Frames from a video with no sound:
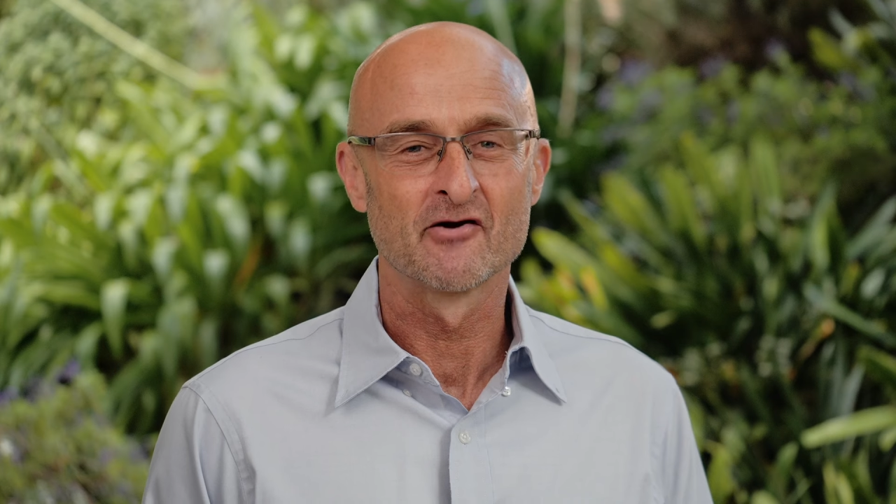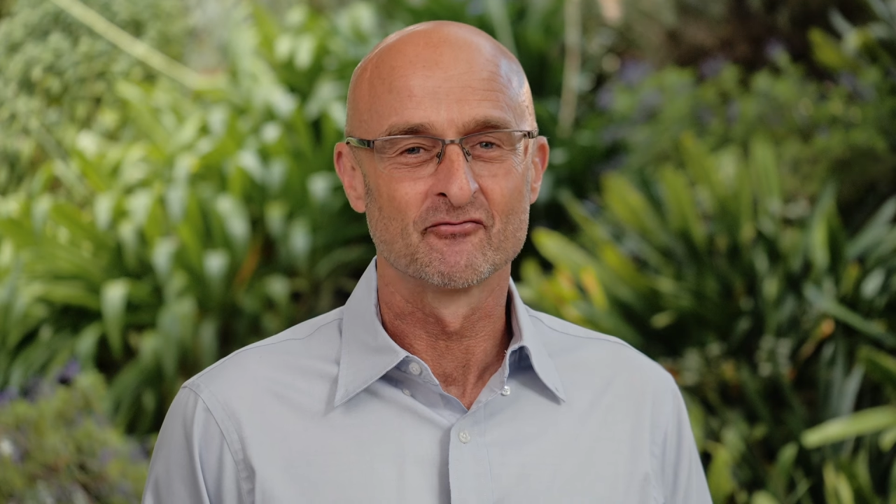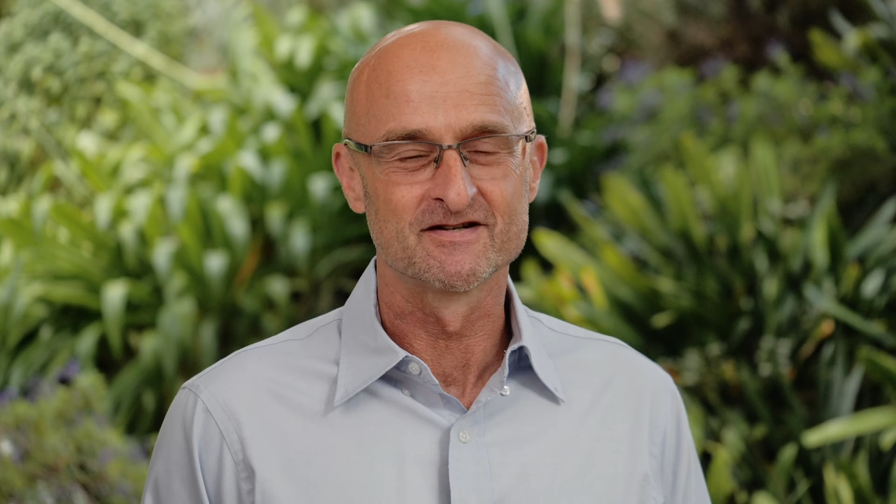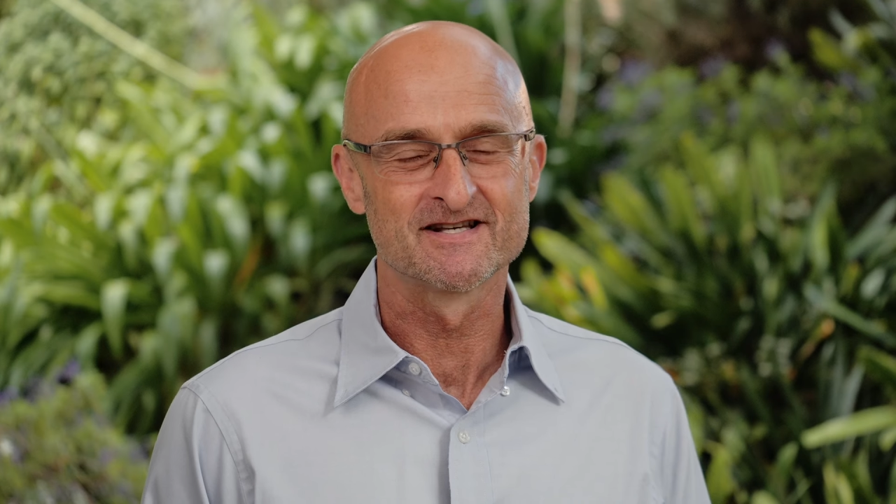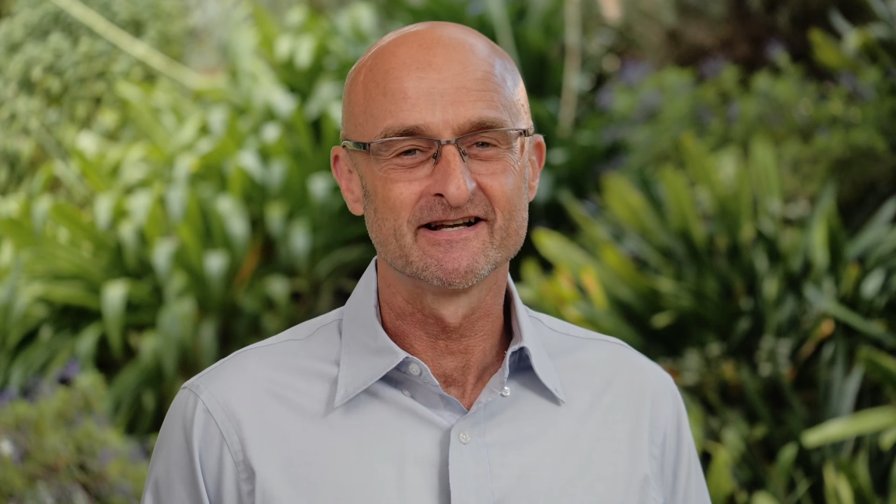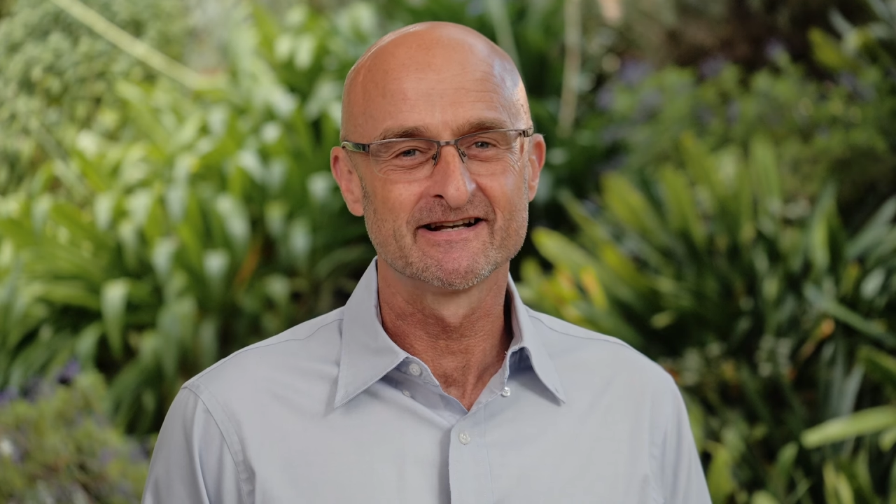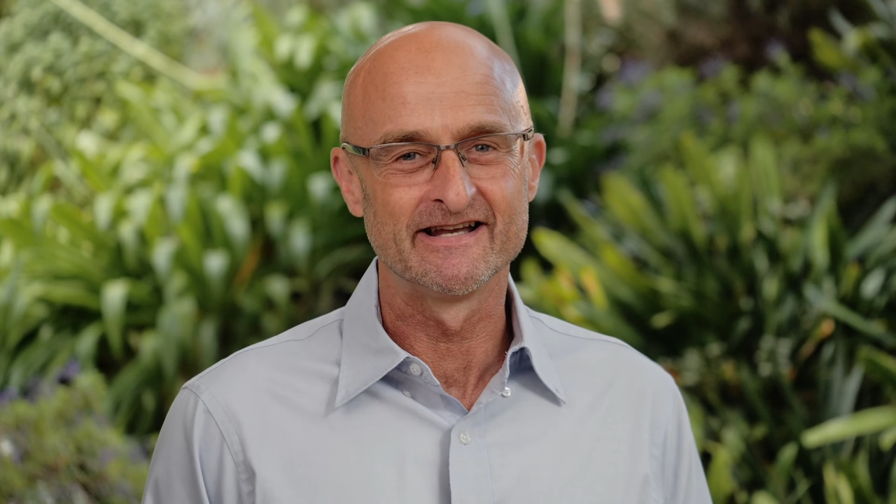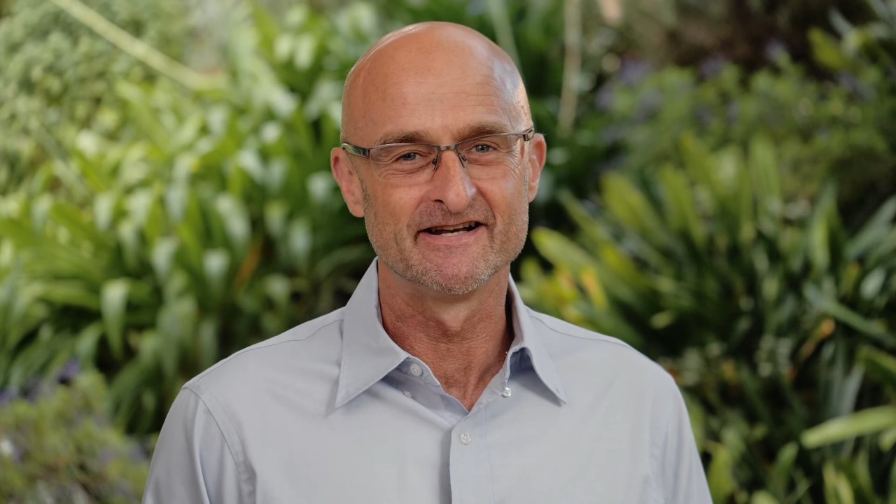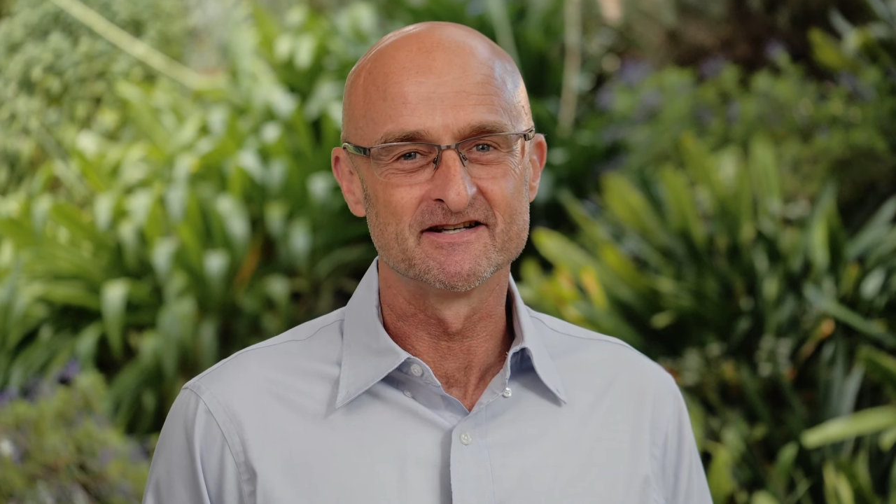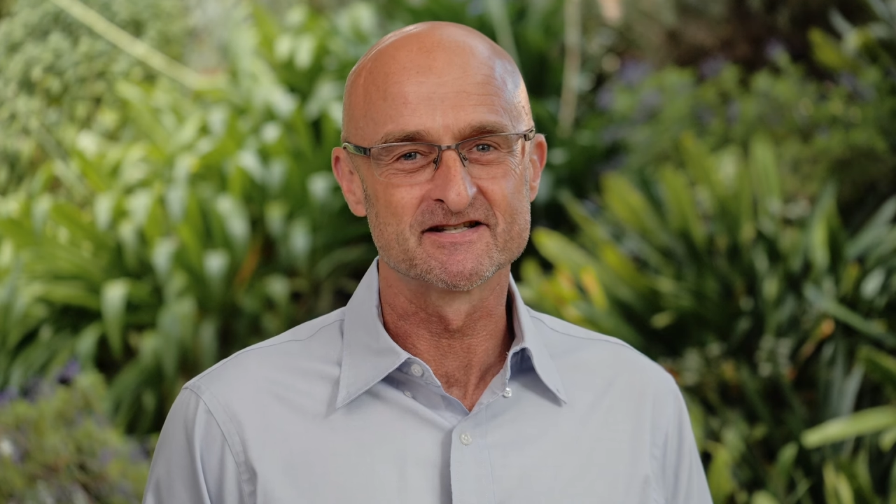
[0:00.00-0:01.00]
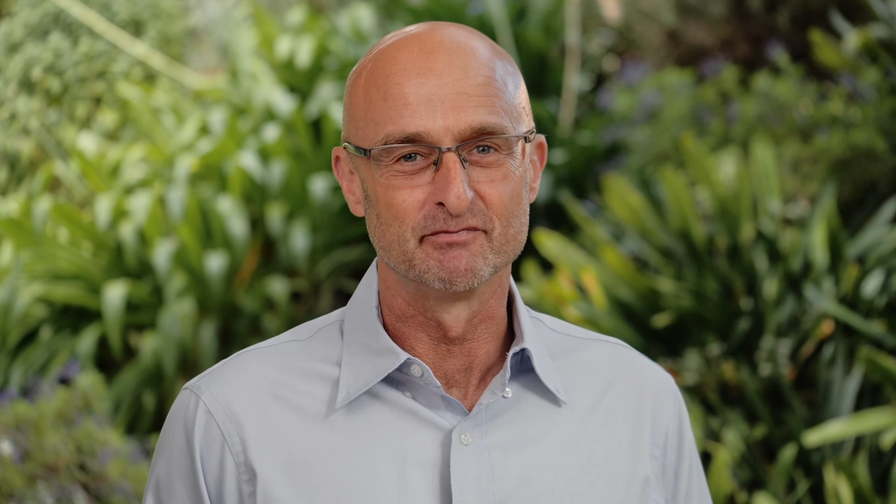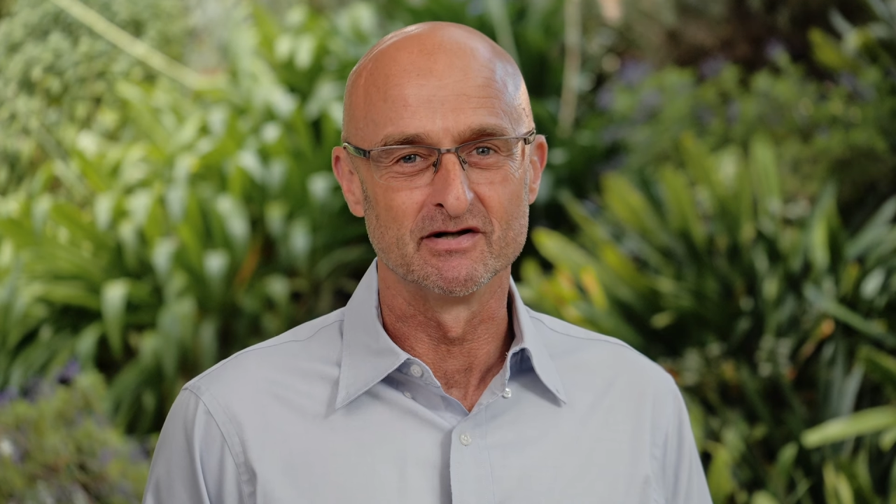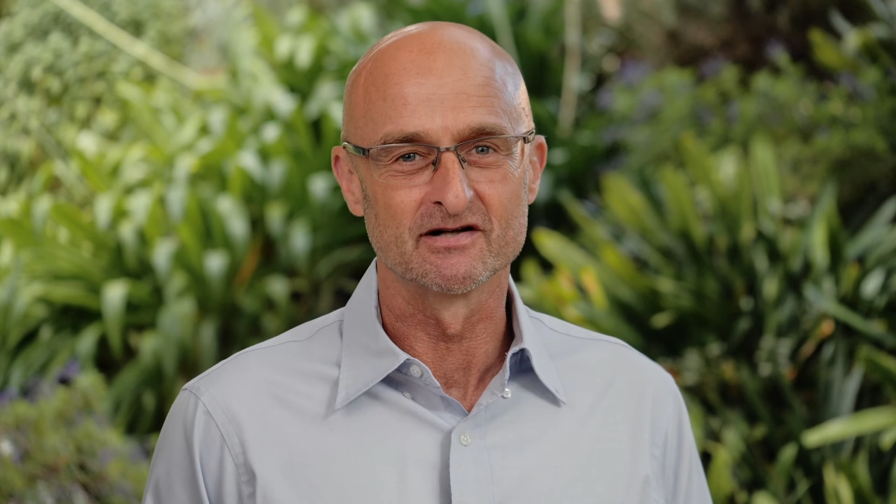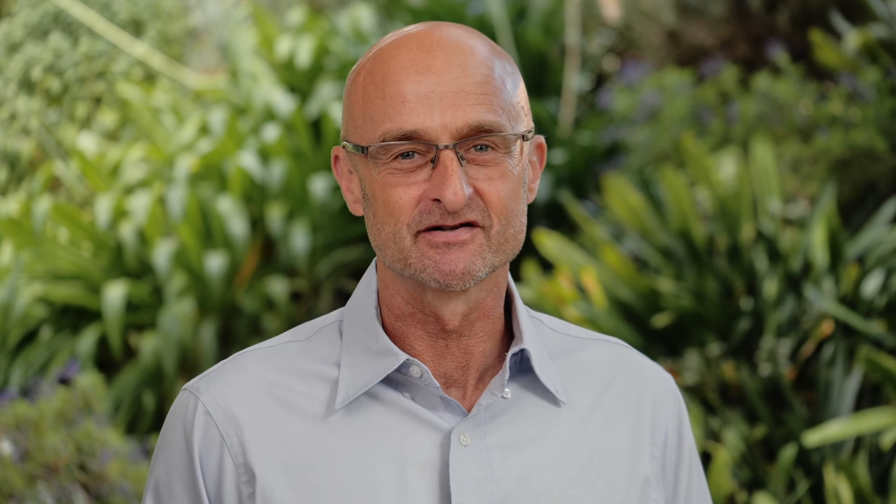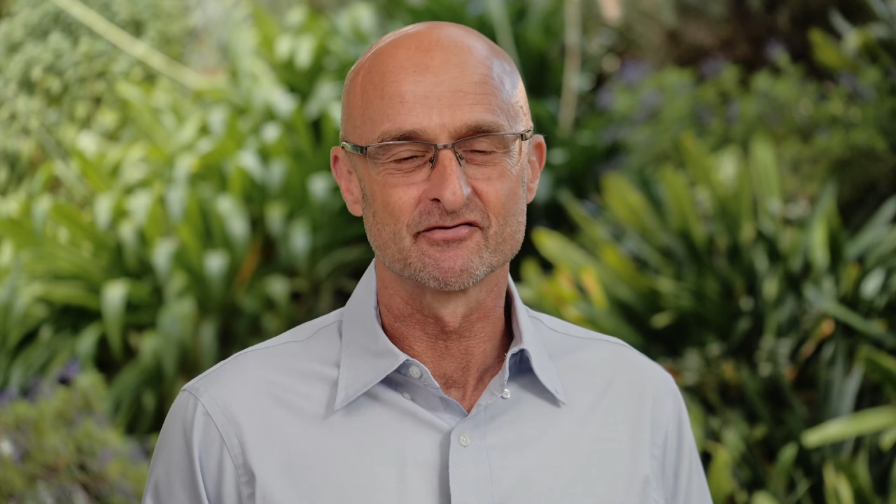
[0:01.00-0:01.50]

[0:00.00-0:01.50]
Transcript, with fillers: Resilient leaders build